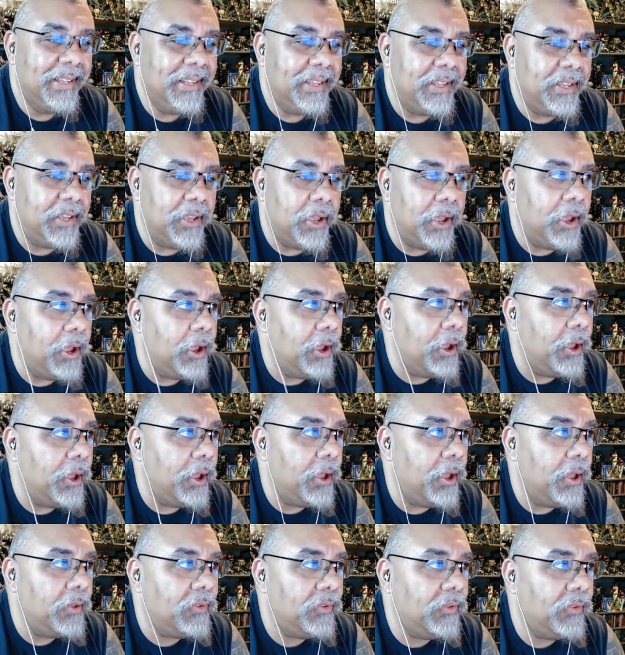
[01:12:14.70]

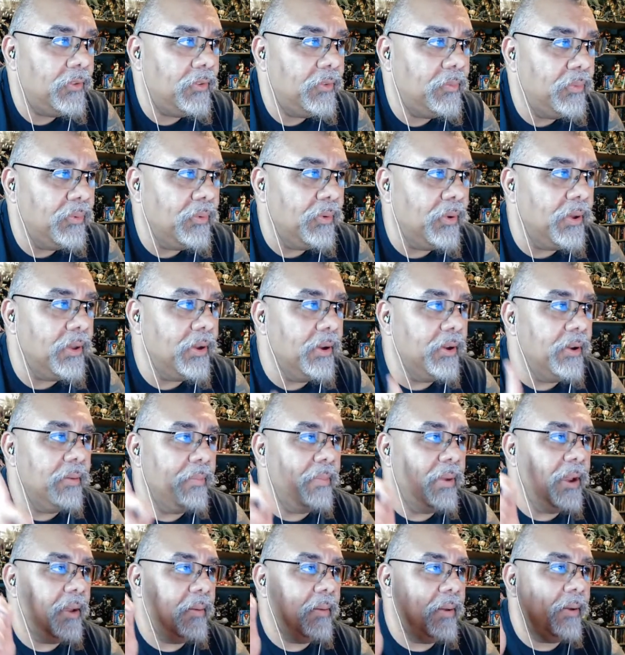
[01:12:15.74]
Yes. Predator,
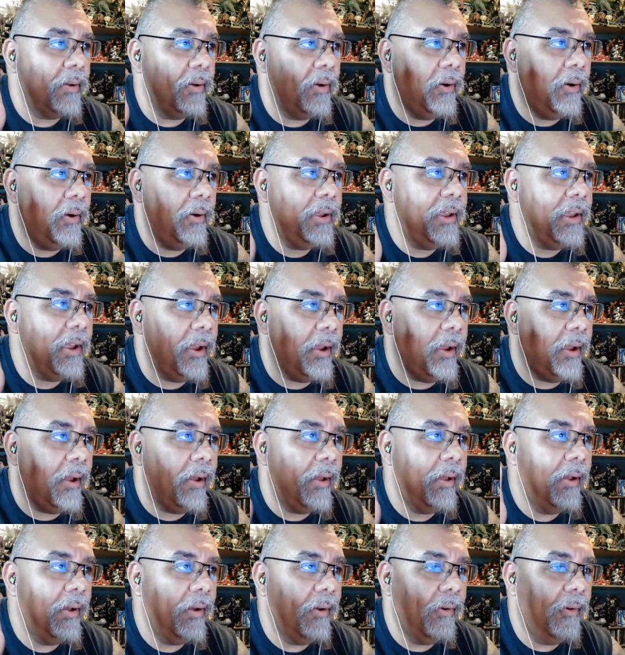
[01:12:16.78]
baby. Oh, yeah.
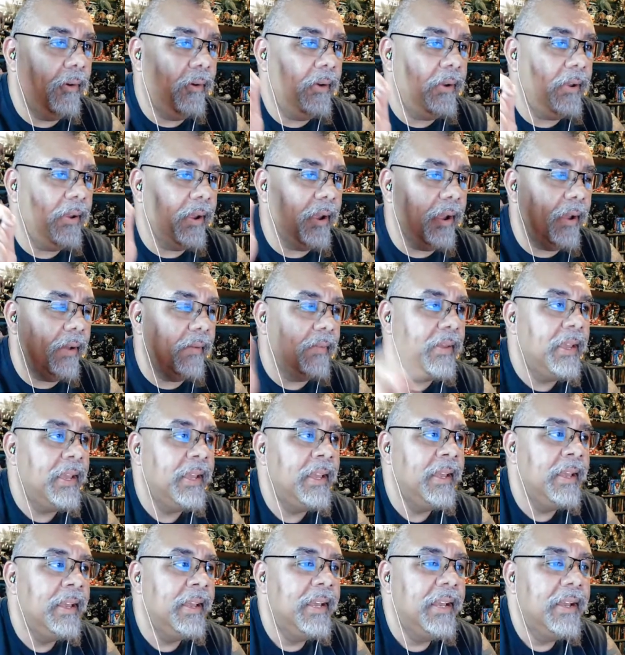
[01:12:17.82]
Oh, yeah.
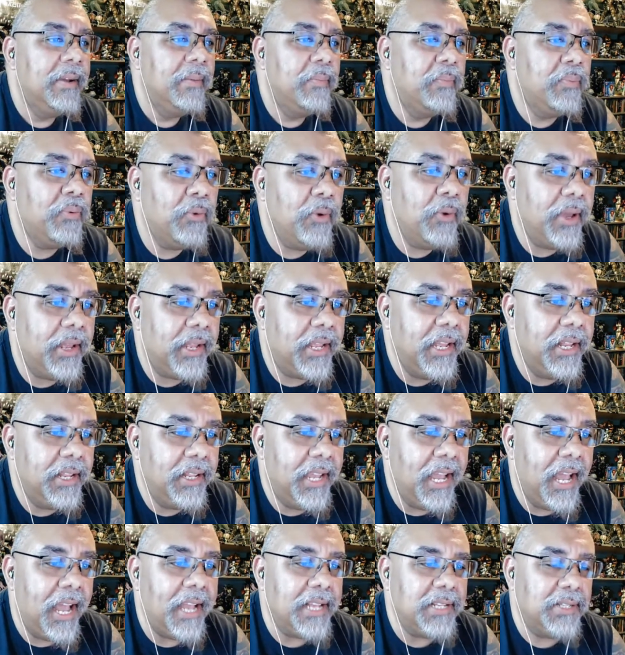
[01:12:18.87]

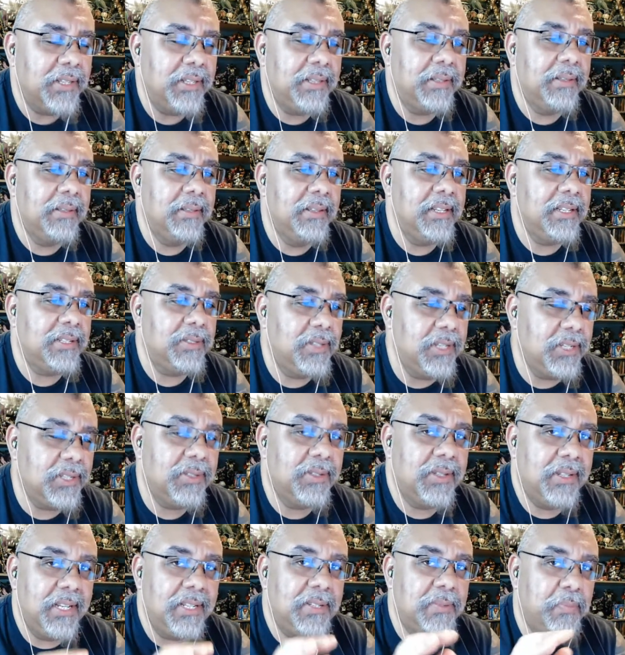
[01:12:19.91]
Guys, just,
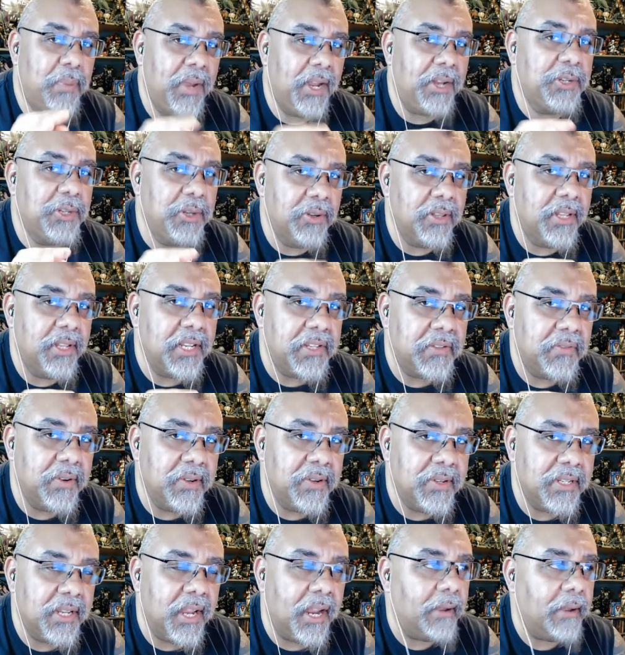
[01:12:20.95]
just, just picture this for
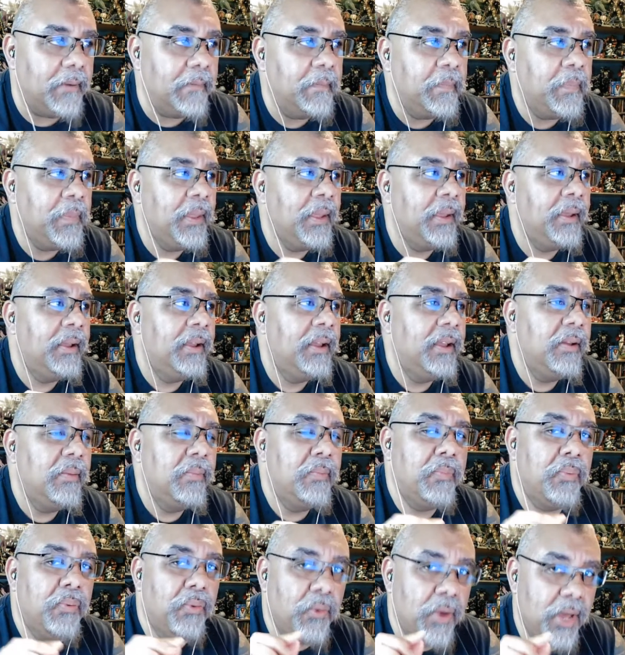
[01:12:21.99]
a second.
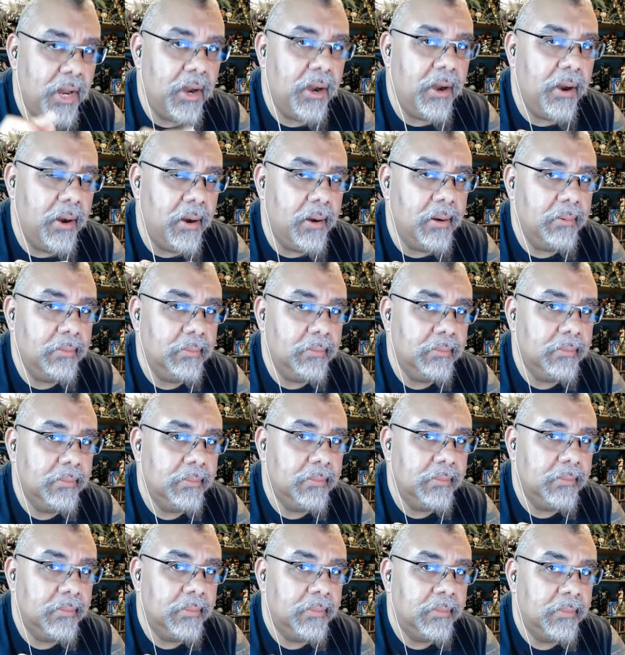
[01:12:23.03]
Predator
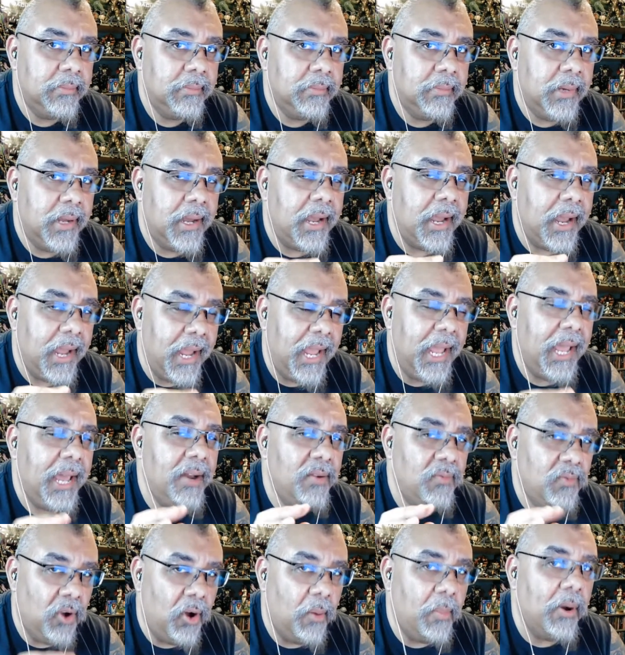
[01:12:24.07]

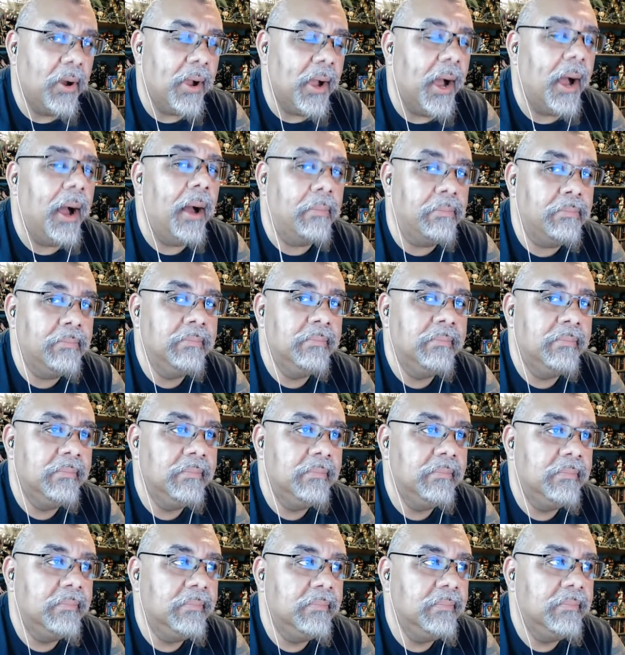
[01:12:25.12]
and RoboCop
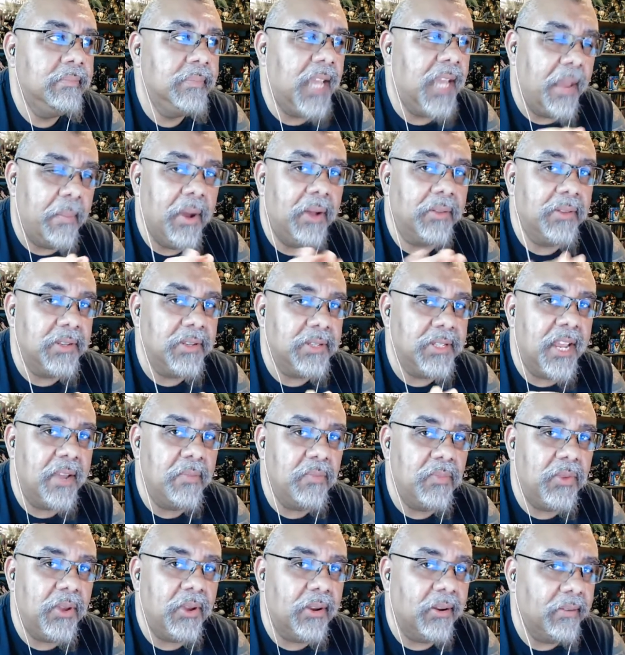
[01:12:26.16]
came out the
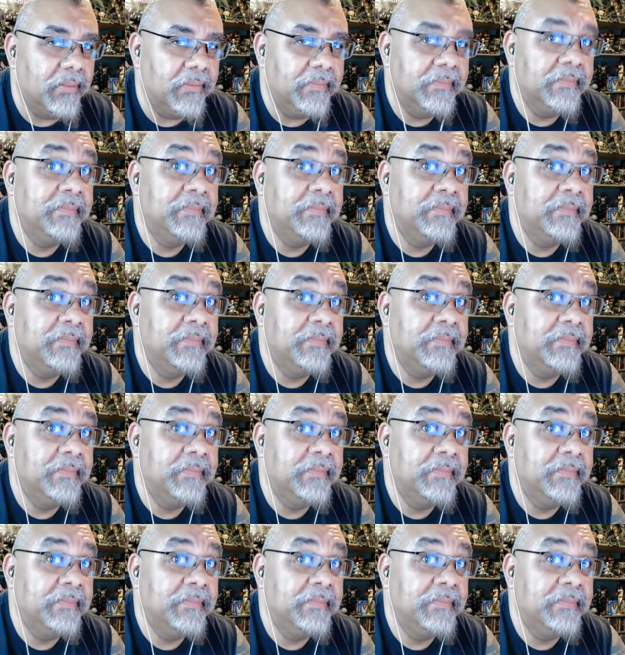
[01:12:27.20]
same year.